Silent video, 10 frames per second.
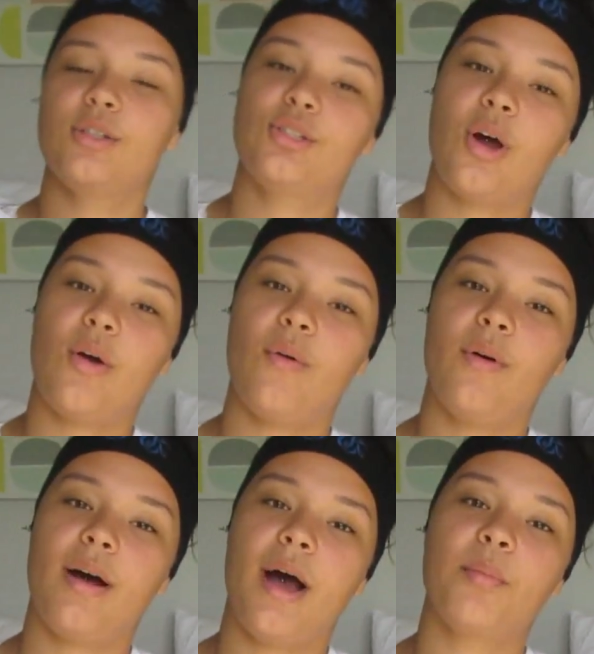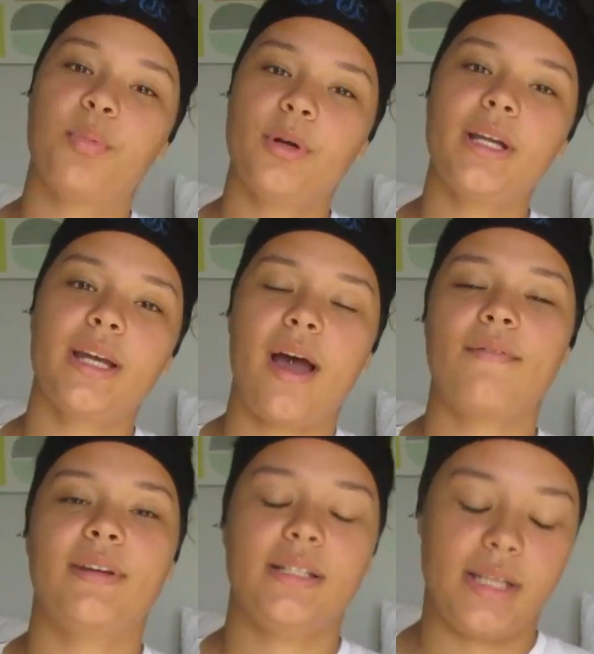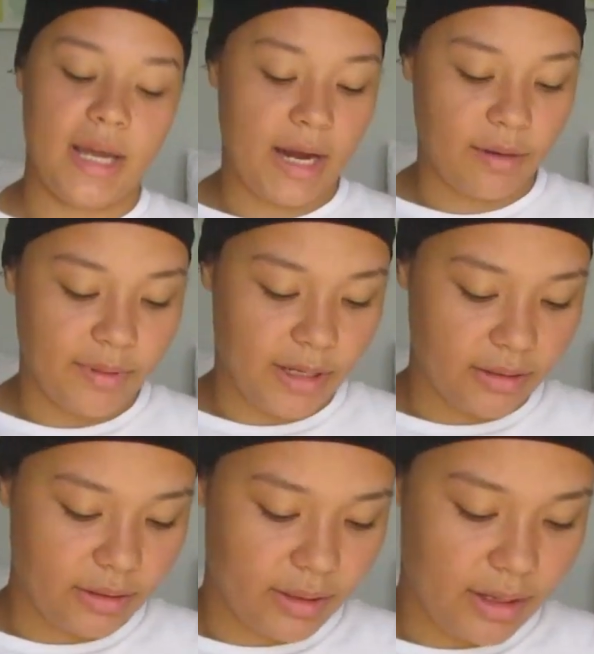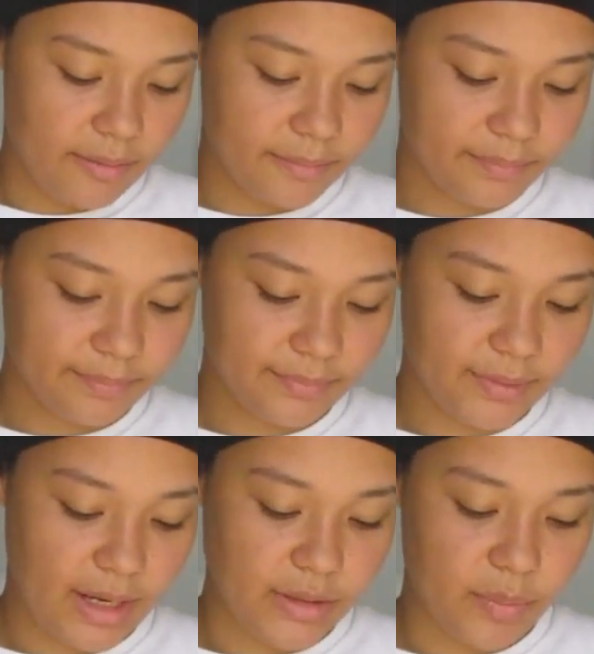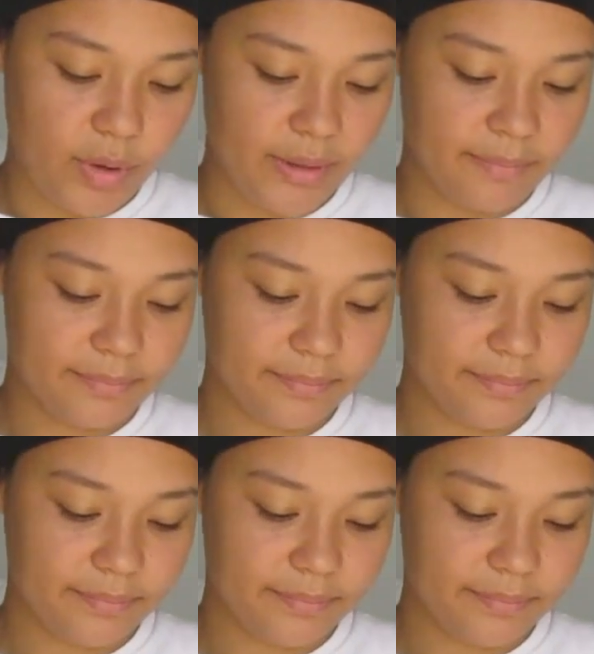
So I'm pretty confident saying I'd be good looking as a boy.